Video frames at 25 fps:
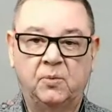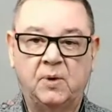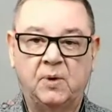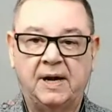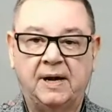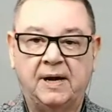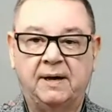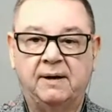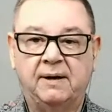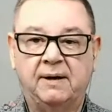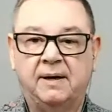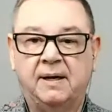
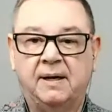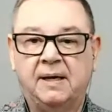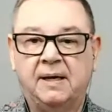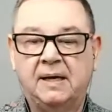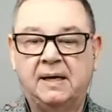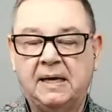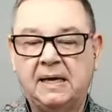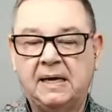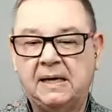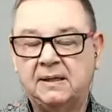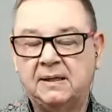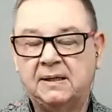Where
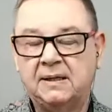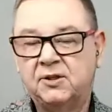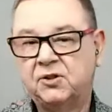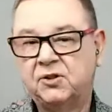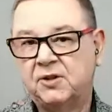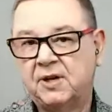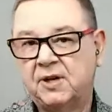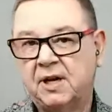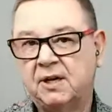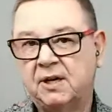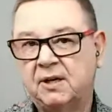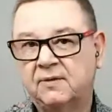
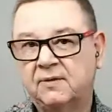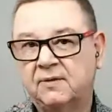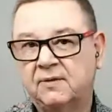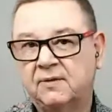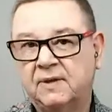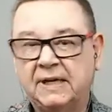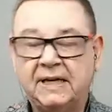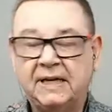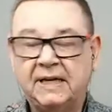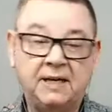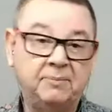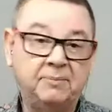instead of
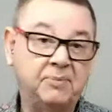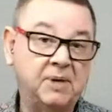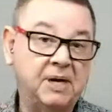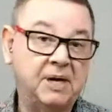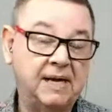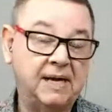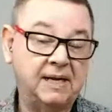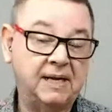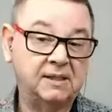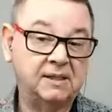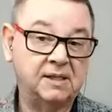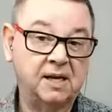leading
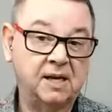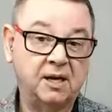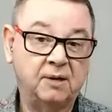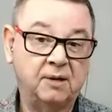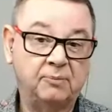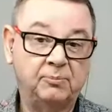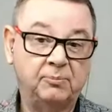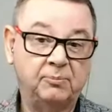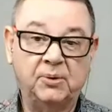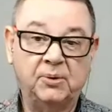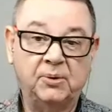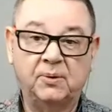by
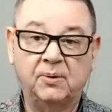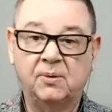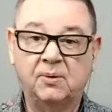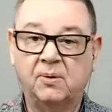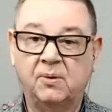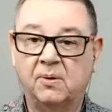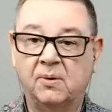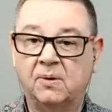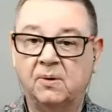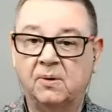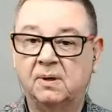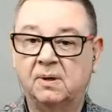example
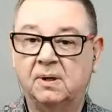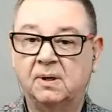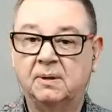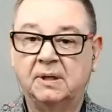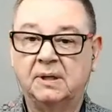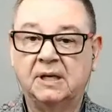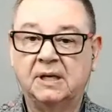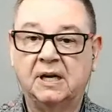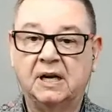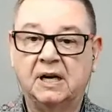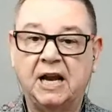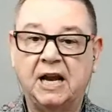or
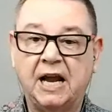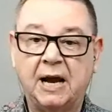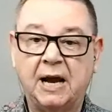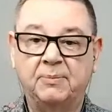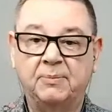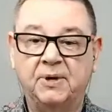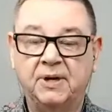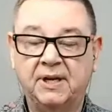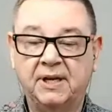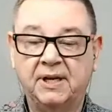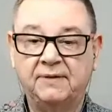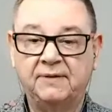
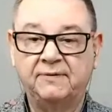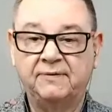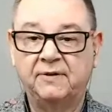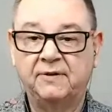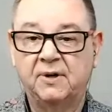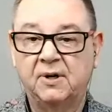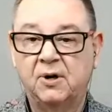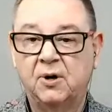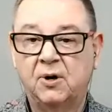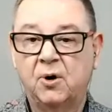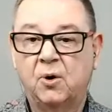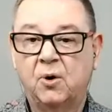collaborative
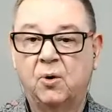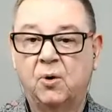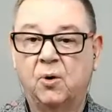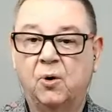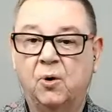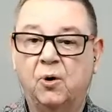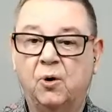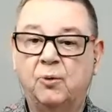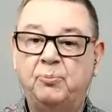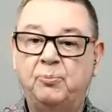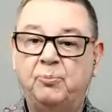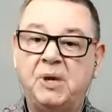
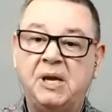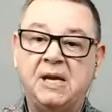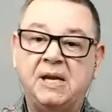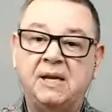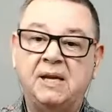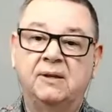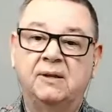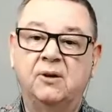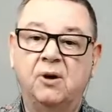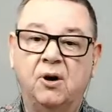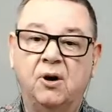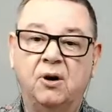or
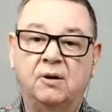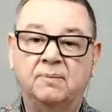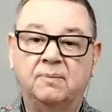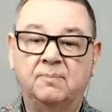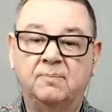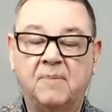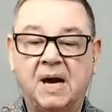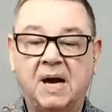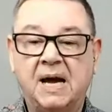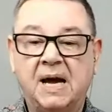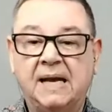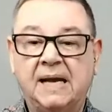being on
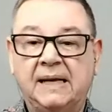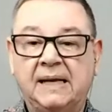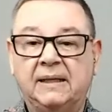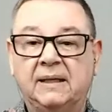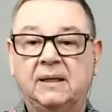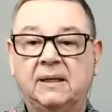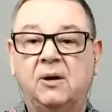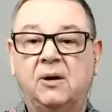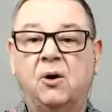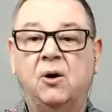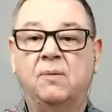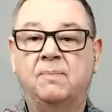
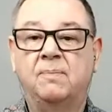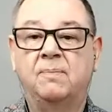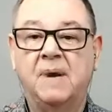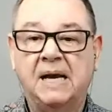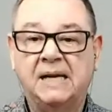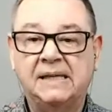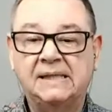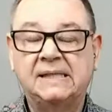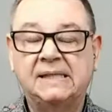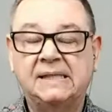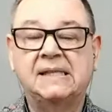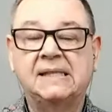
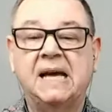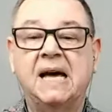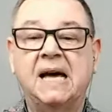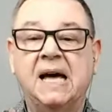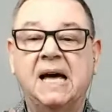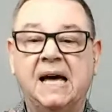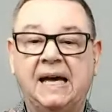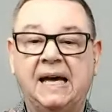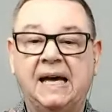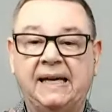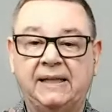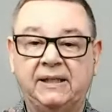my
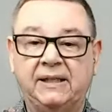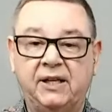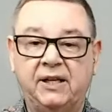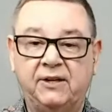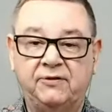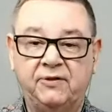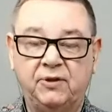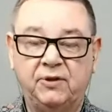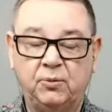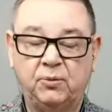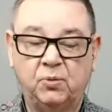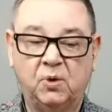side,
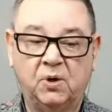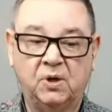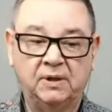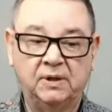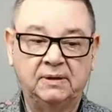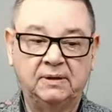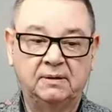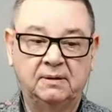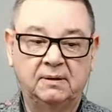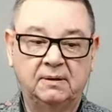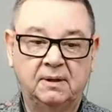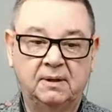if you want,